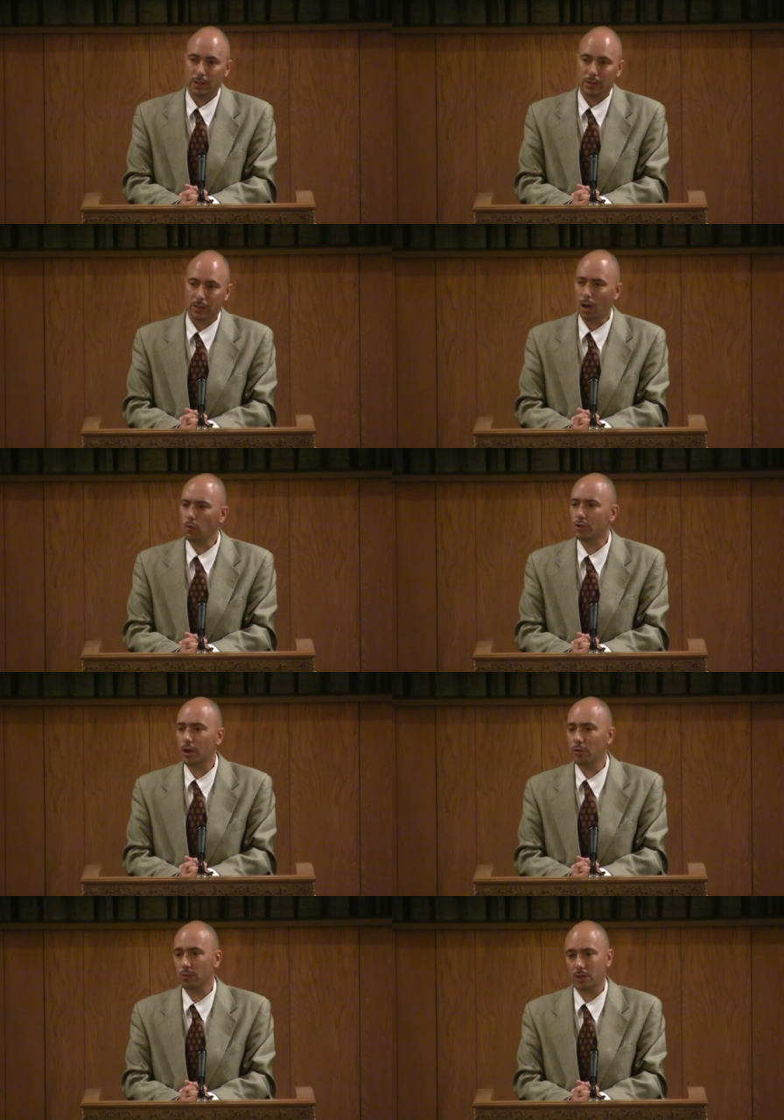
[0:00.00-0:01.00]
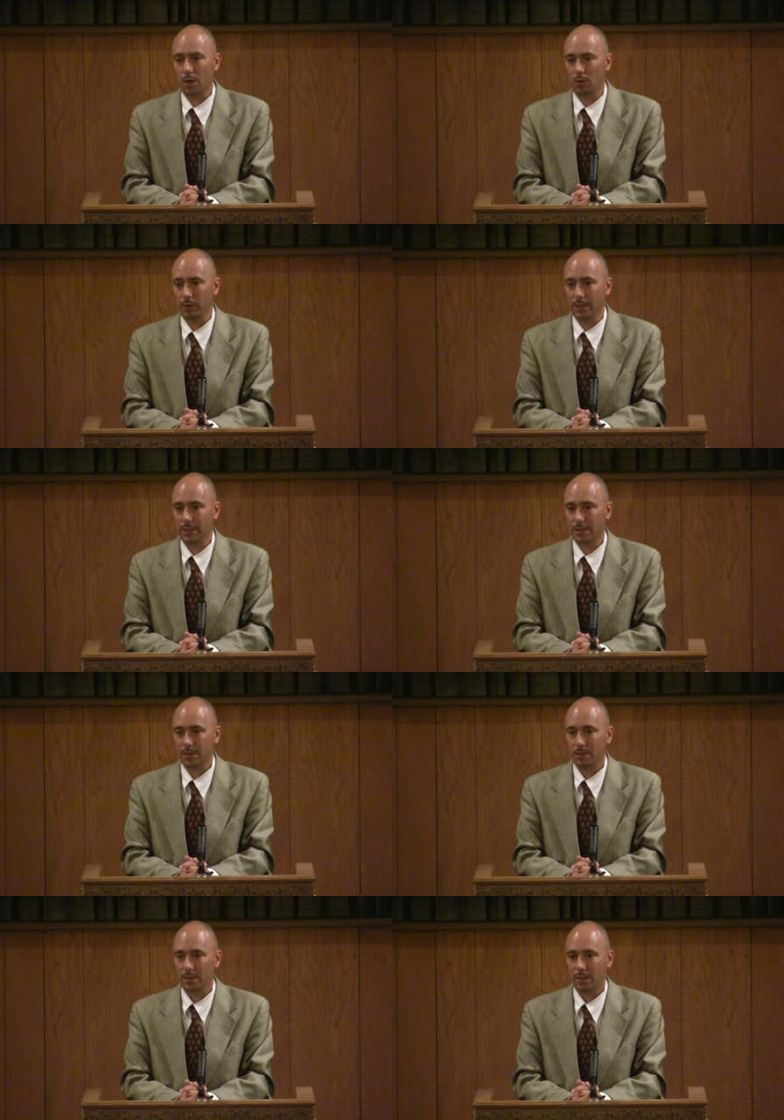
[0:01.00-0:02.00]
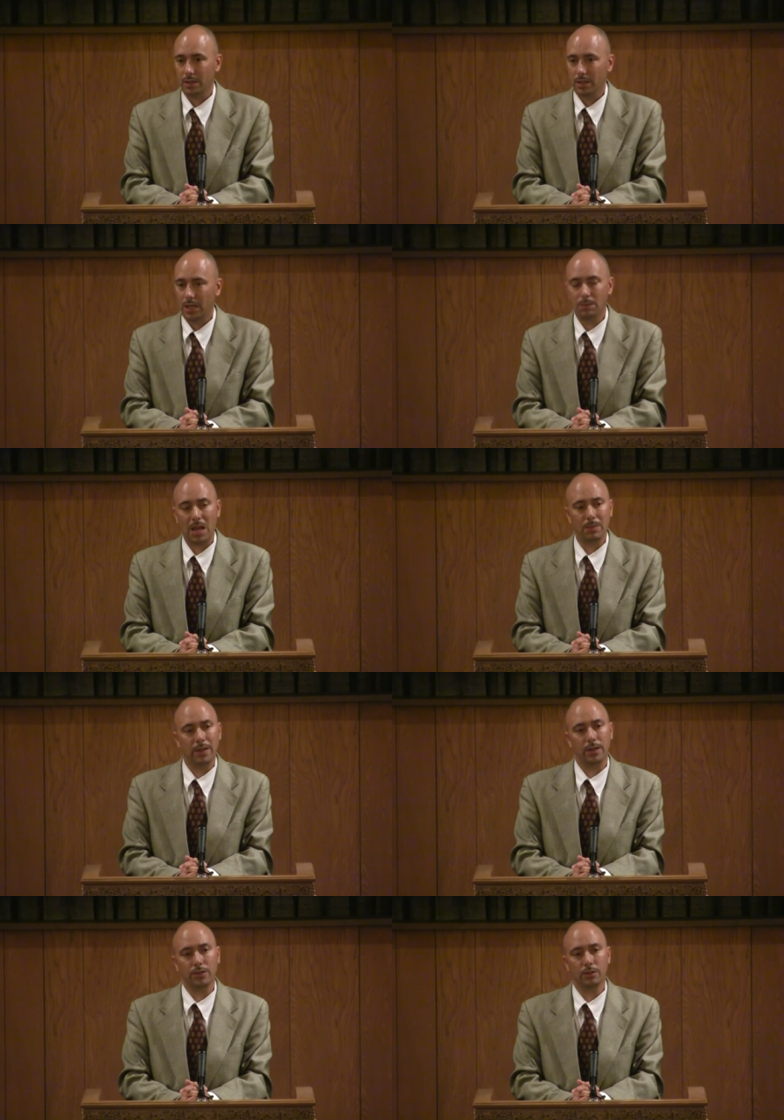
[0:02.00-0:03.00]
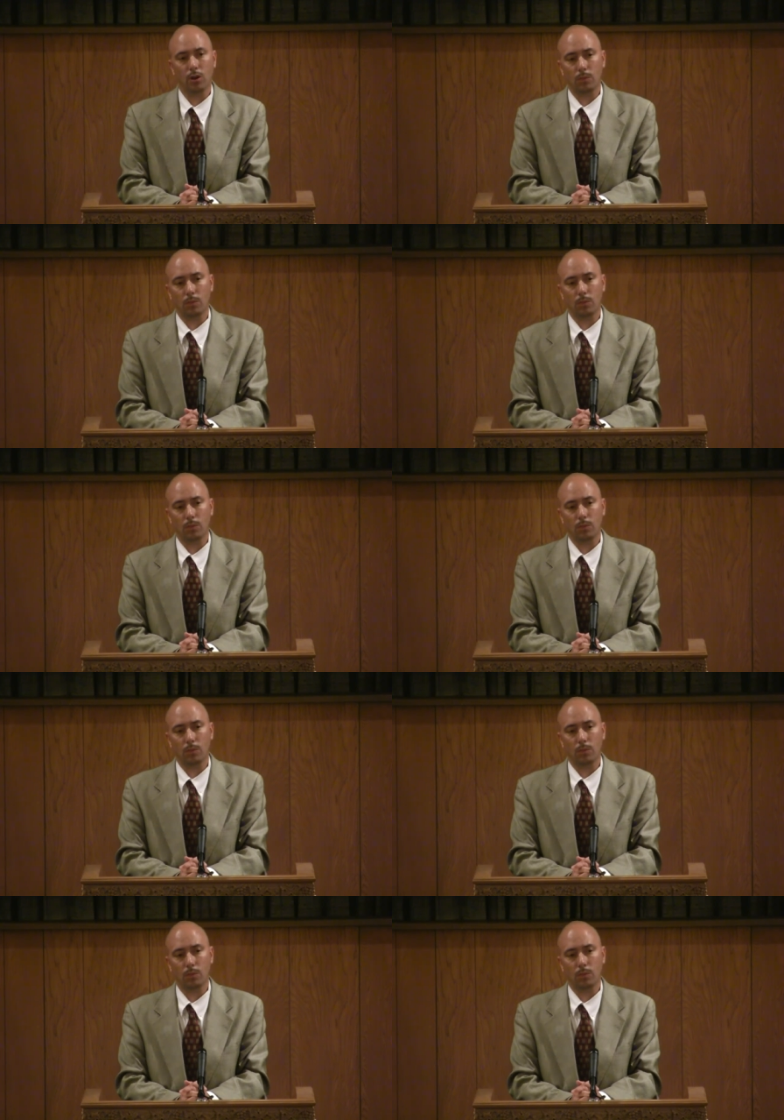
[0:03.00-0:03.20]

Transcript: The whole church was told this. It may be that in your own